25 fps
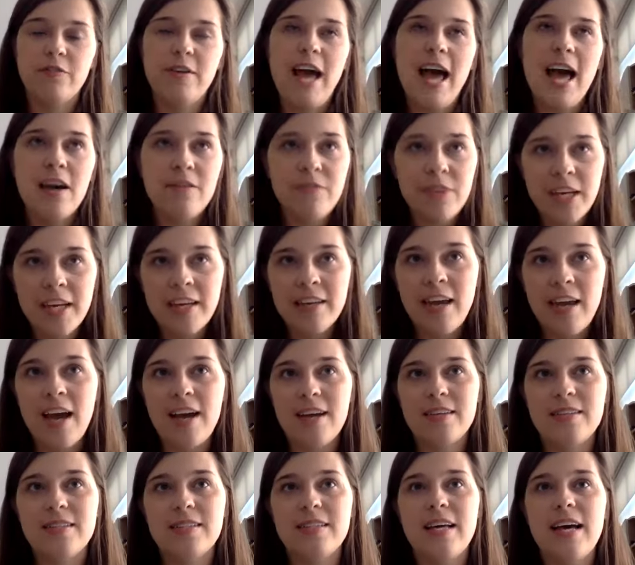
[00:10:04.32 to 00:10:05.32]
having an
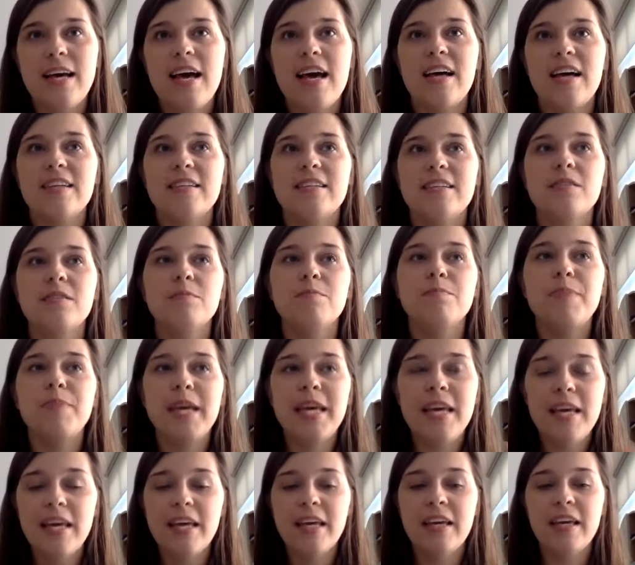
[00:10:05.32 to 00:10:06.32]
access and
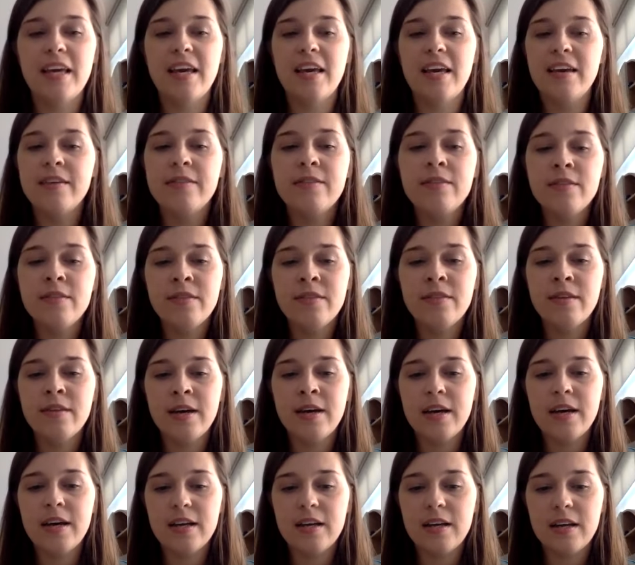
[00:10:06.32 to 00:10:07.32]
being in
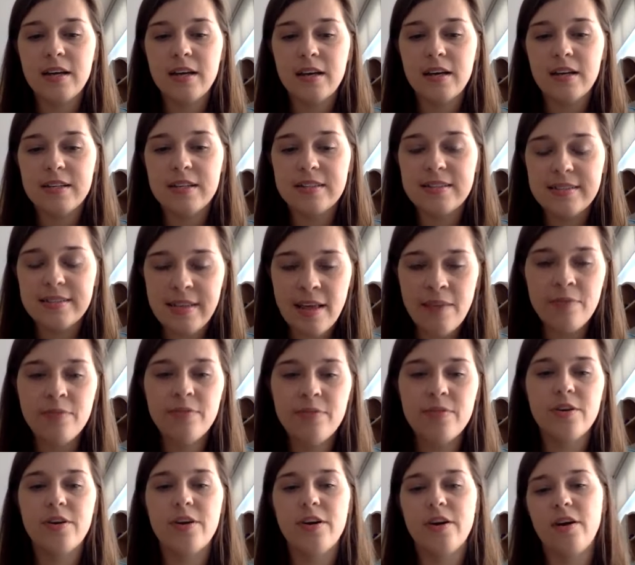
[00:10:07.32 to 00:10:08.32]
the
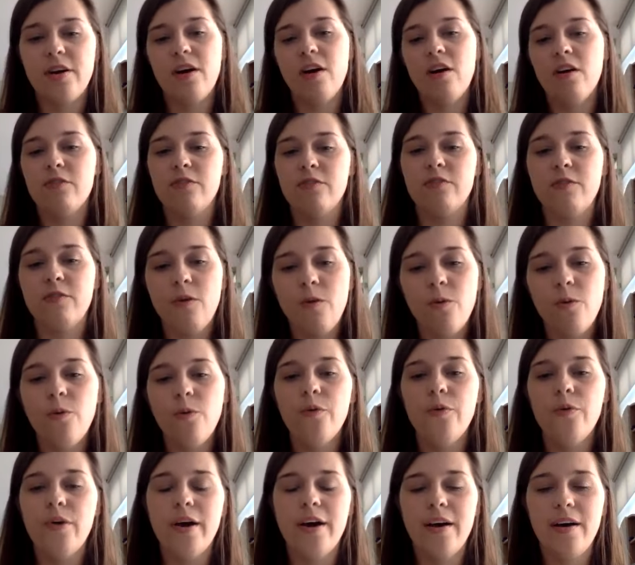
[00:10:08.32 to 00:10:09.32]
center of all
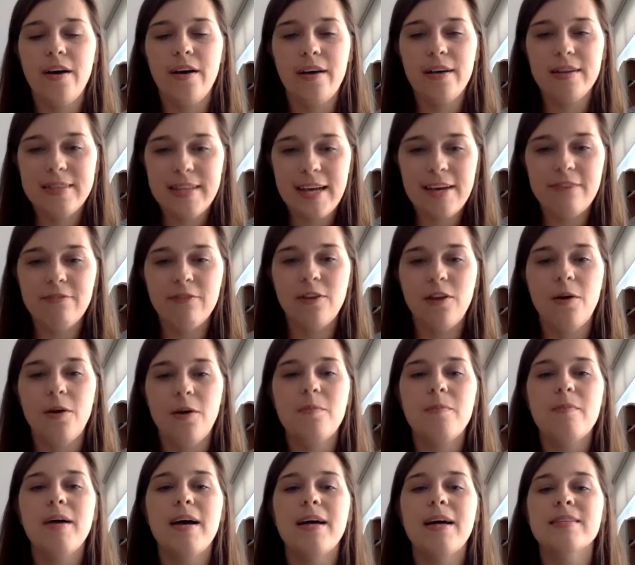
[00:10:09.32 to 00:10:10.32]
the
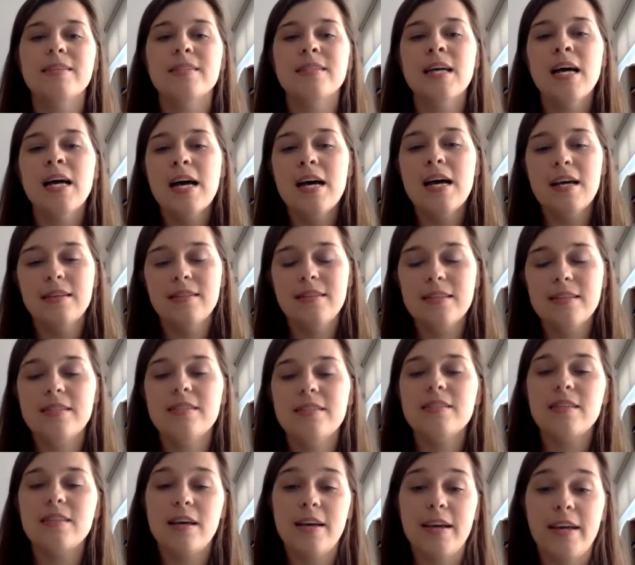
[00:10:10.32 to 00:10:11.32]
developments. This
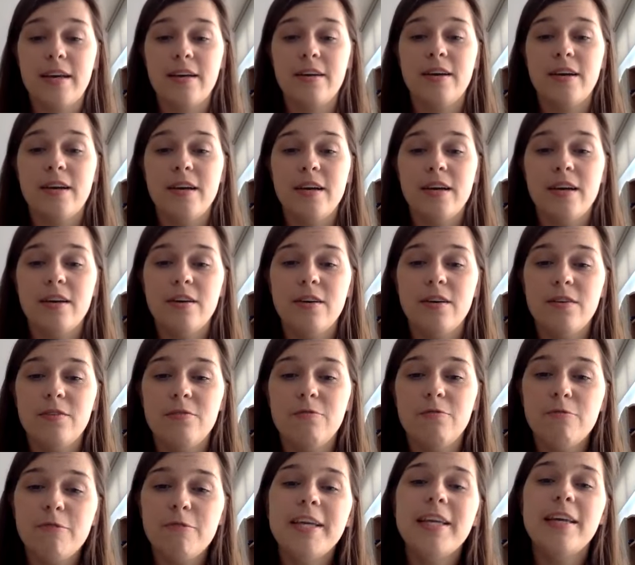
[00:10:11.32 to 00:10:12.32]
is like
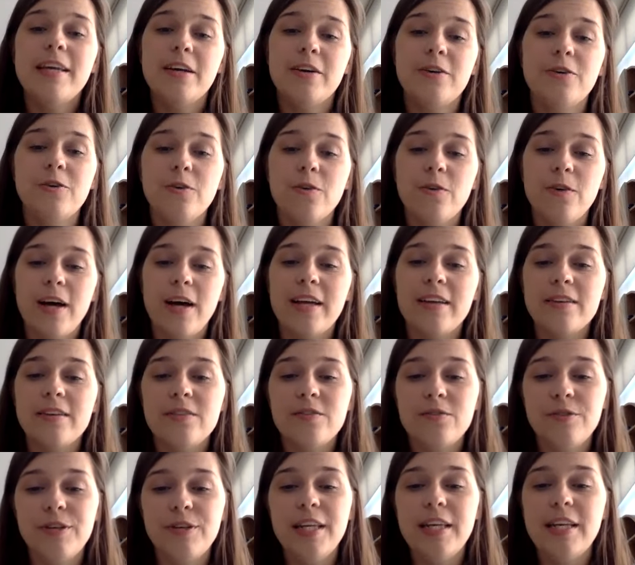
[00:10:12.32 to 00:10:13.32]
really cool, and
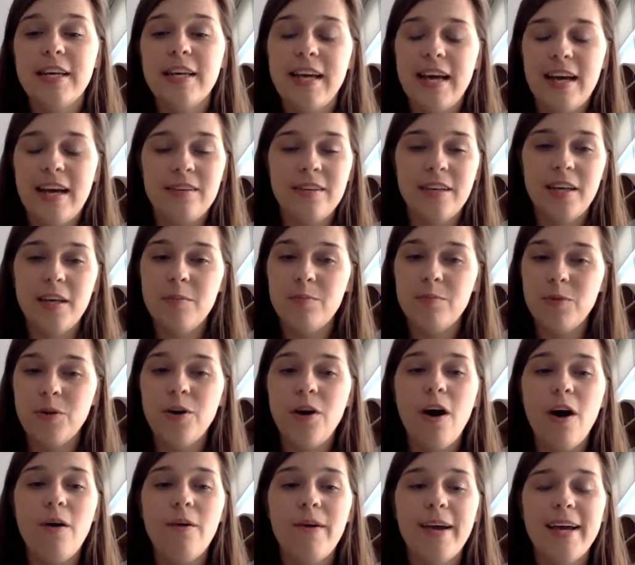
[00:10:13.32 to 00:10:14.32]
it really can keep you
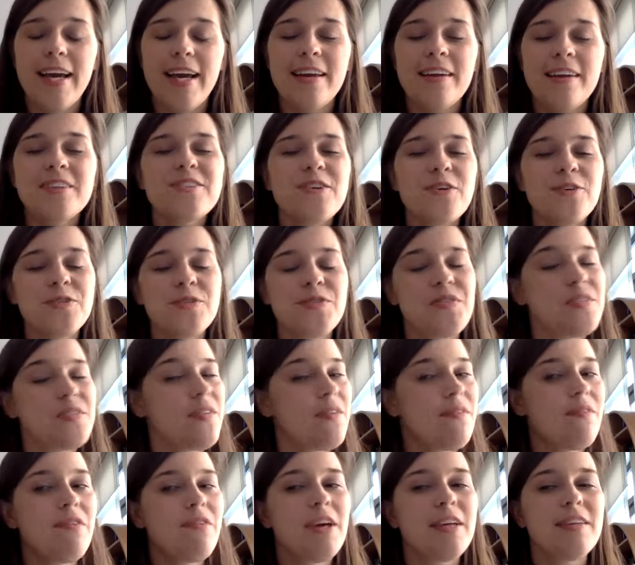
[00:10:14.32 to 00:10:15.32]
going. And it's also
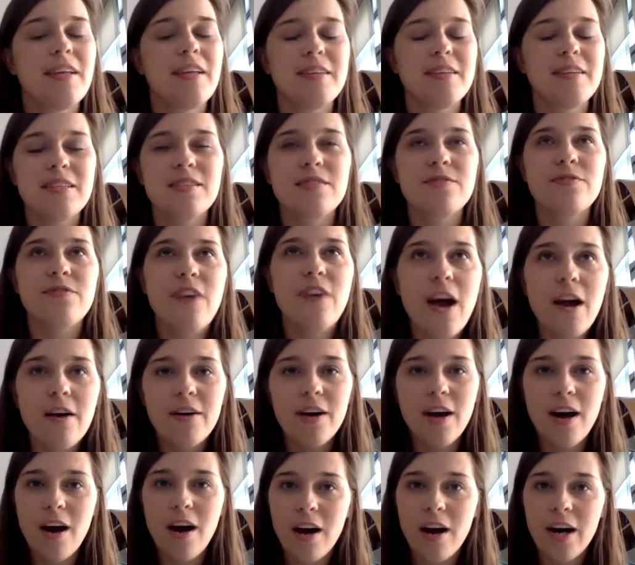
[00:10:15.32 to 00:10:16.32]
something that's very
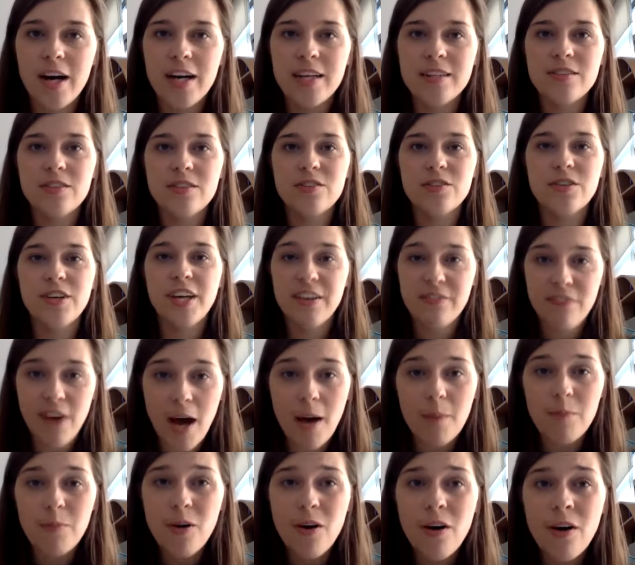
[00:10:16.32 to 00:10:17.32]
hard to give
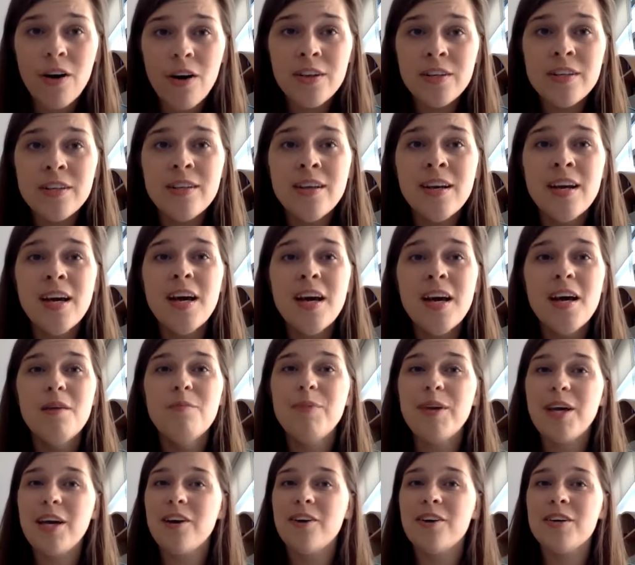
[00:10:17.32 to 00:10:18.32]
up on,
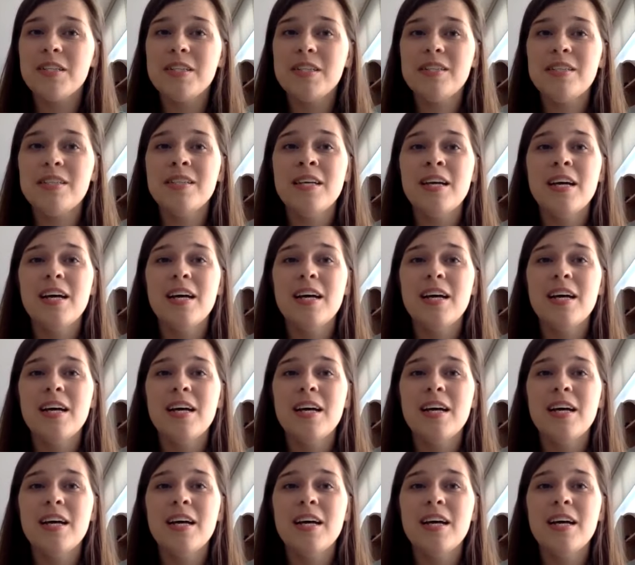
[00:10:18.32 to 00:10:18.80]
because